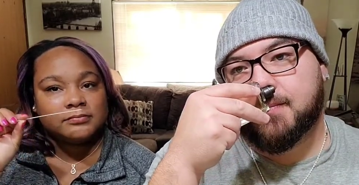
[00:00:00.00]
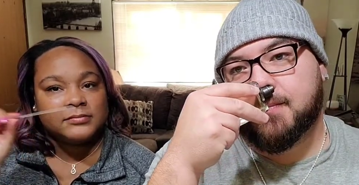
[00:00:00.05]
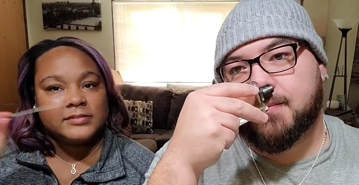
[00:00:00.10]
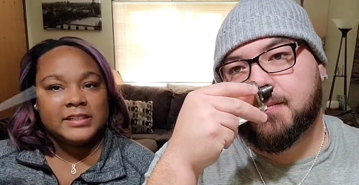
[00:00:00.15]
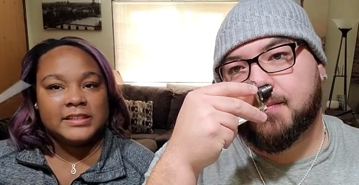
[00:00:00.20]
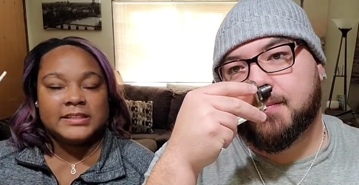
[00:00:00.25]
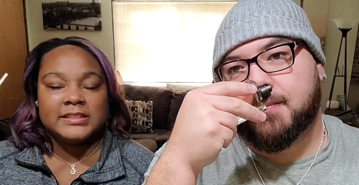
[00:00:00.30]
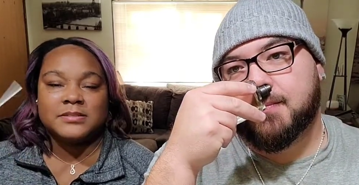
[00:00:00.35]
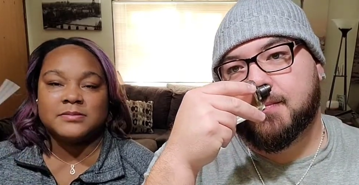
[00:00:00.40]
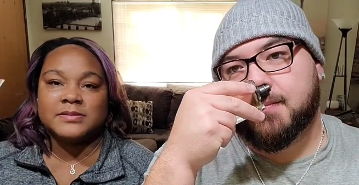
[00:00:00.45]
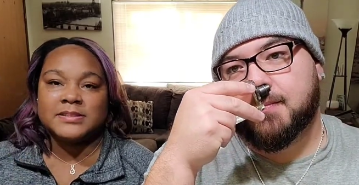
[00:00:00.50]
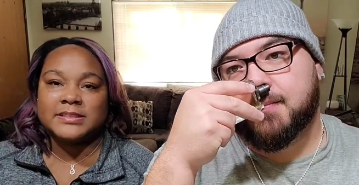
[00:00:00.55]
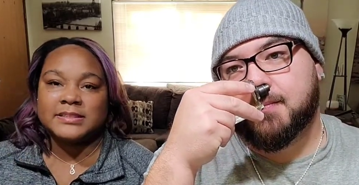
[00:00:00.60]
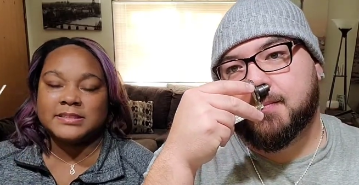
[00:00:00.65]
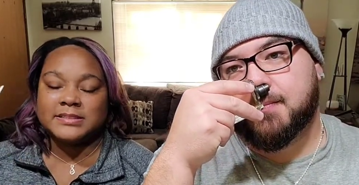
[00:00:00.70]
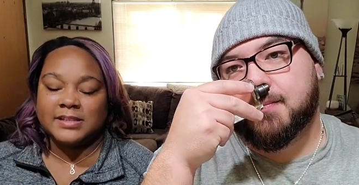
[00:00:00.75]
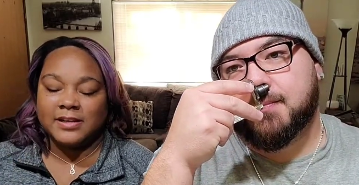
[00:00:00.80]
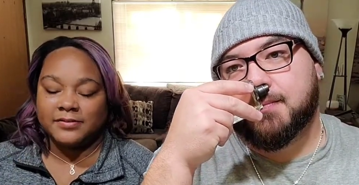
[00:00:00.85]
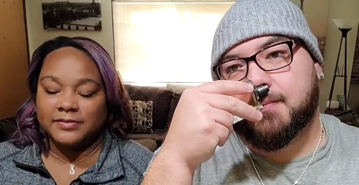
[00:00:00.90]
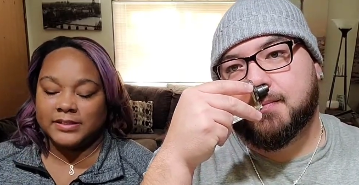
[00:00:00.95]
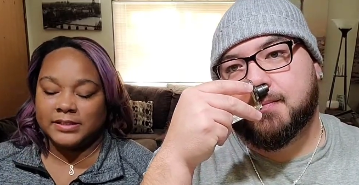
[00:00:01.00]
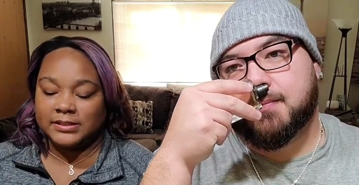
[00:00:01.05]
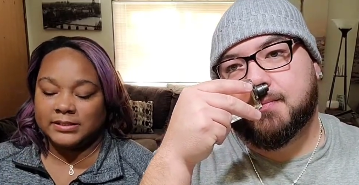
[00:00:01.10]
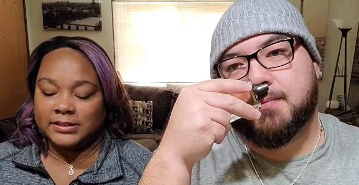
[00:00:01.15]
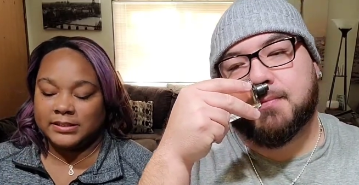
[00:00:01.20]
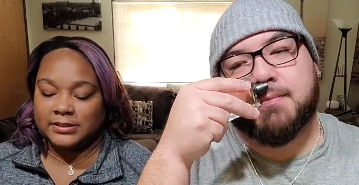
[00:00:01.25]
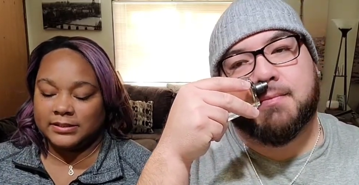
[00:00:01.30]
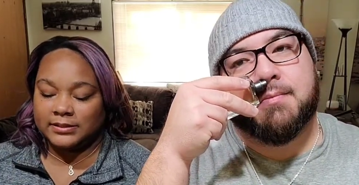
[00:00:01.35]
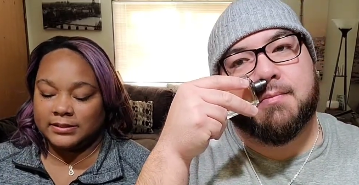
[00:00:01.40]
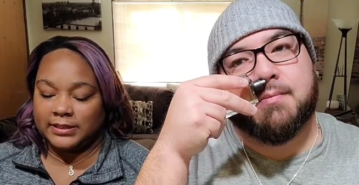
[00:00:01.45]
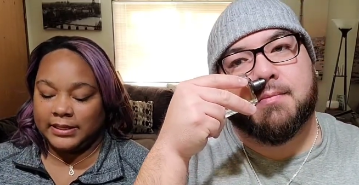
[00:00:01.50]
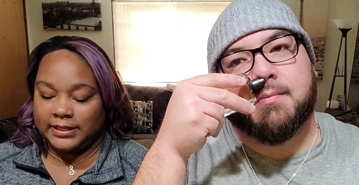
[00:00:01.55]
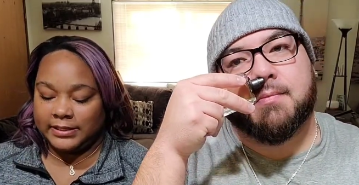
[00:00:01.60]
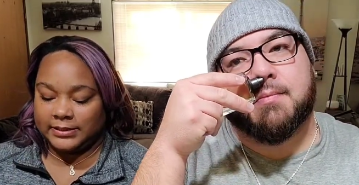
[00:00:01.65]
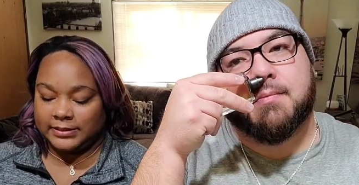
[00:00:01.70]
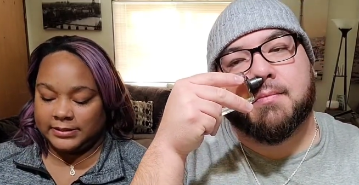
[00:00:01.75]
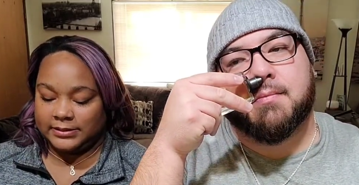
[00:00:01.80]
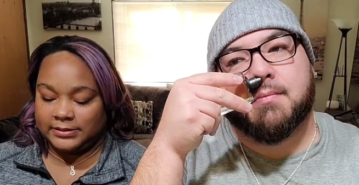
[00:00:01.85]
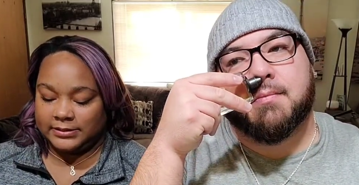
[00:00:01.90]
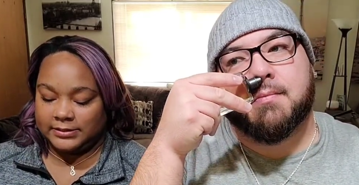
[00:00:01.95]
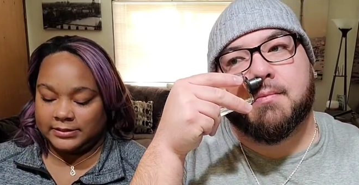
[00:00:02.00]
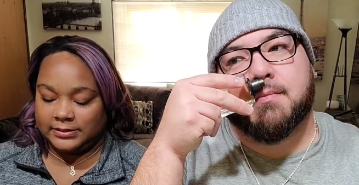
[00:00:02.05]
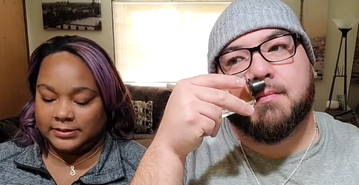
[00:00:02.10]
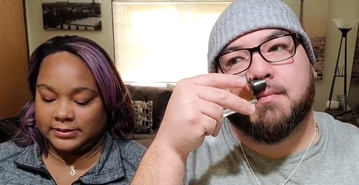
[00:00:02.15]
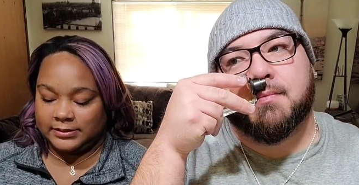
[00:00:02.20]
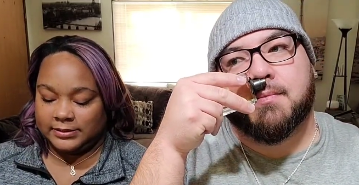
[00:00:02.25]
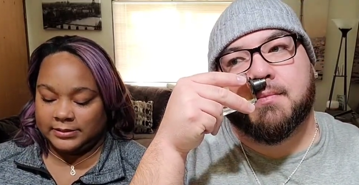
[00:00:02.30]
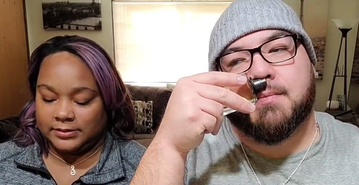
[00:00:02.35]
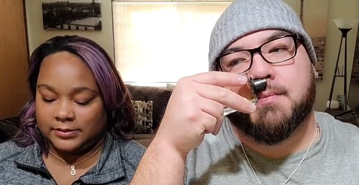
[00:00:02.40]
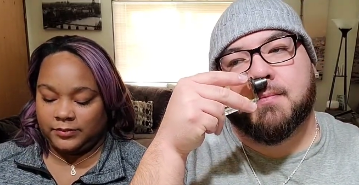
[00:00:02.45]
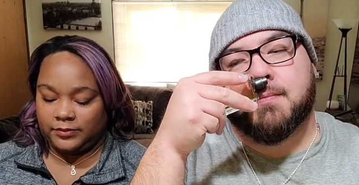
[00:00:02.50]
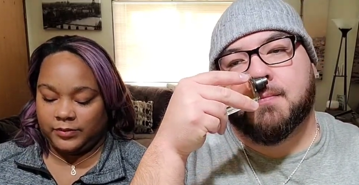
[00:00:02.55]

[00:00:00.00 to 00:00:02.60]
Speaker 1: Yeah, this one is definitely lighter than the